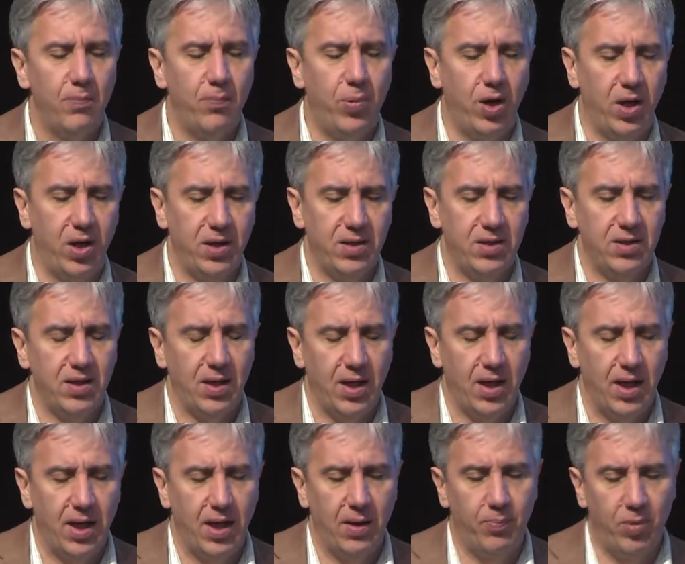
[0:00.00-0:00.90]

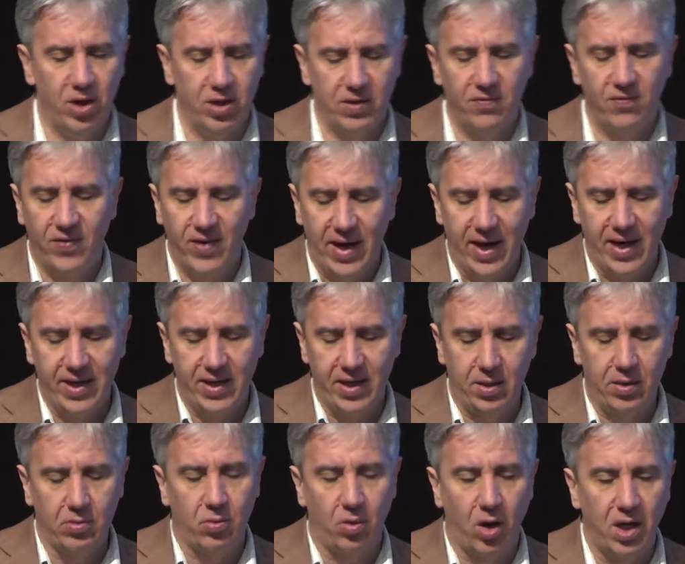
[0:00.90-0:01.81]
But
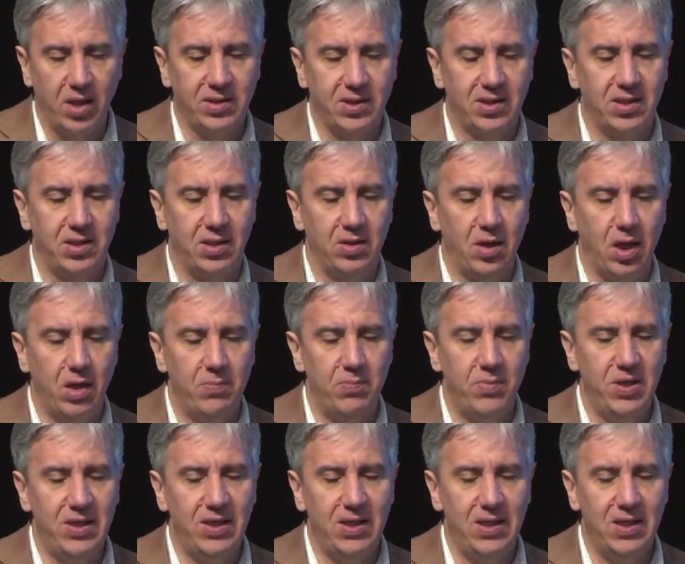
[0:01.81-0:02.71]
varying rises in
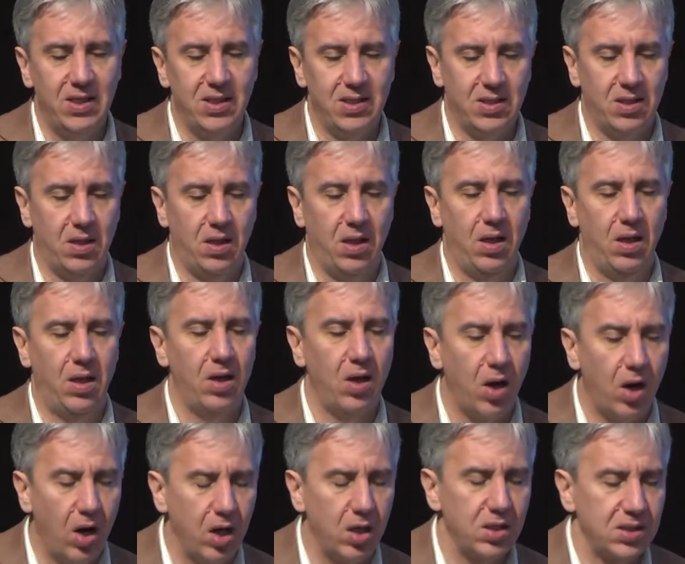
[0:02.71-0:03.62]
diabetes
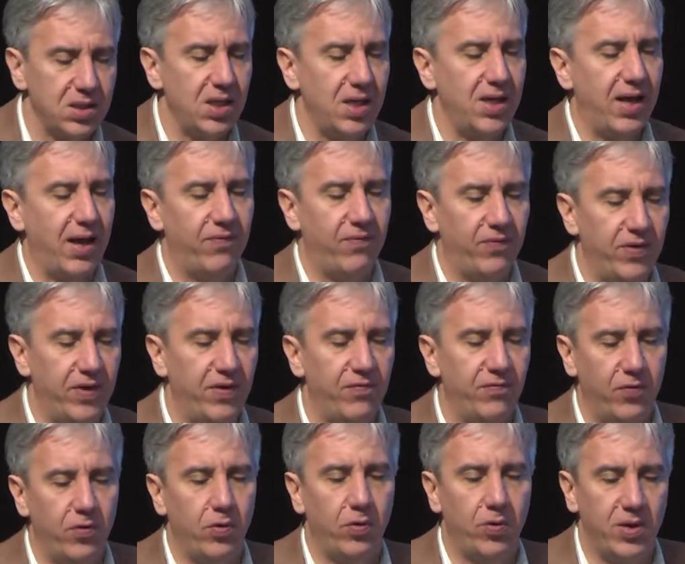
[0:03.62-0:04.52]
largely
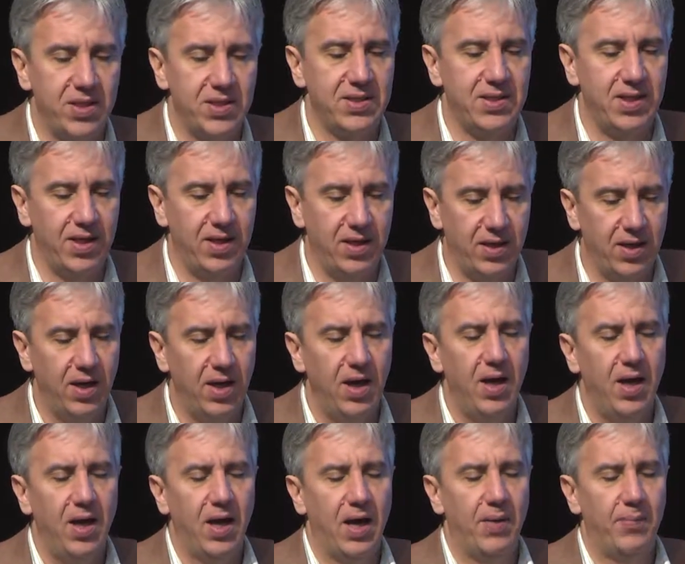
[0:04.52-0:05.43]
influencing
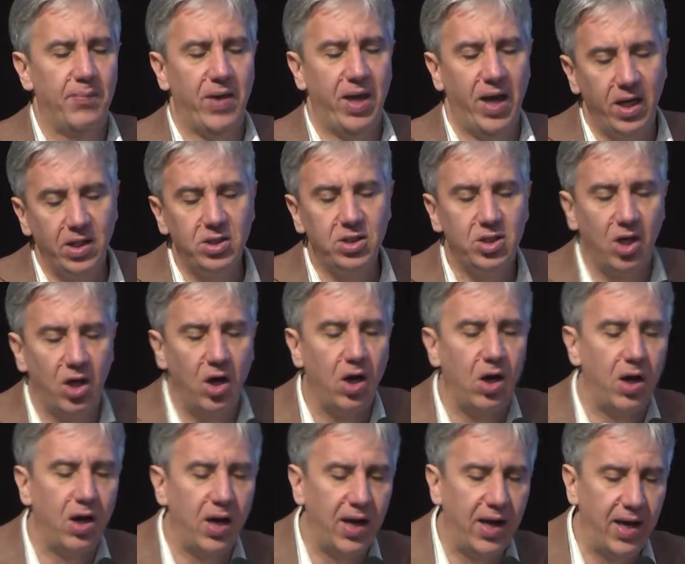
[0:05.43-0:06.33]
Asia
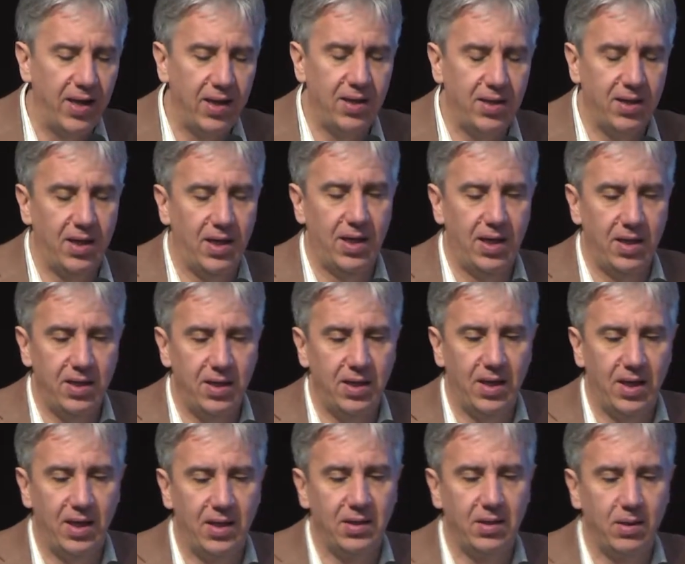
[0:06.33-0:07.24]

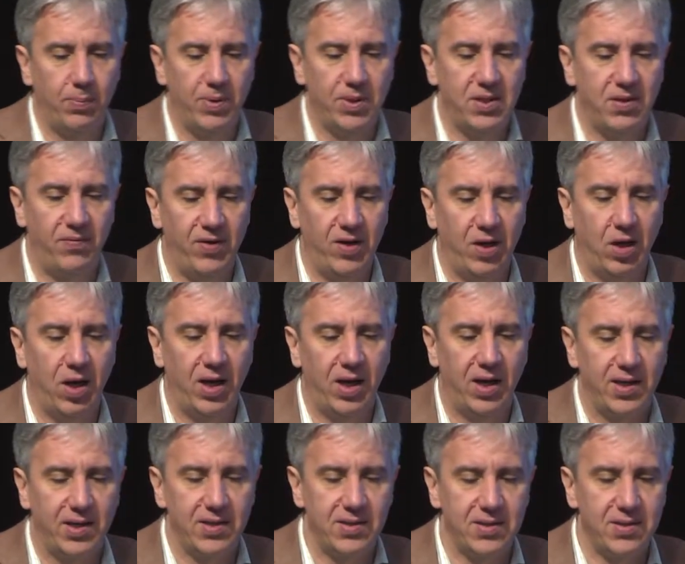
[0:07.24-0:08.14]
and the Pacific
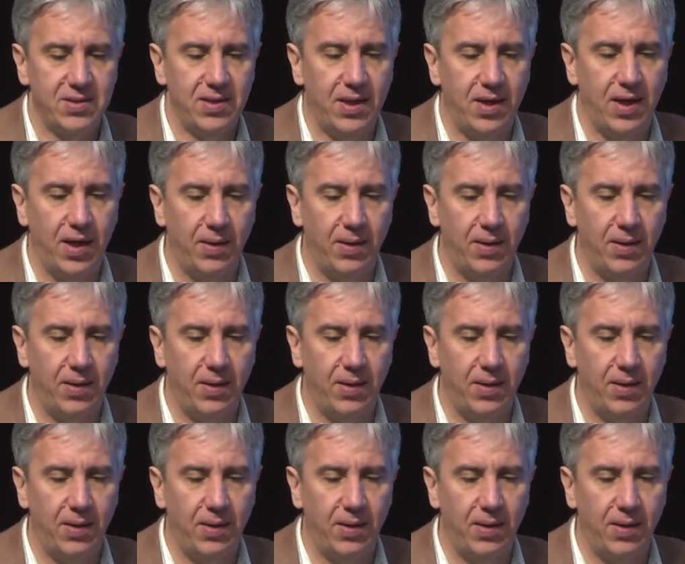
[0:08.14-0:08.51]
Islands.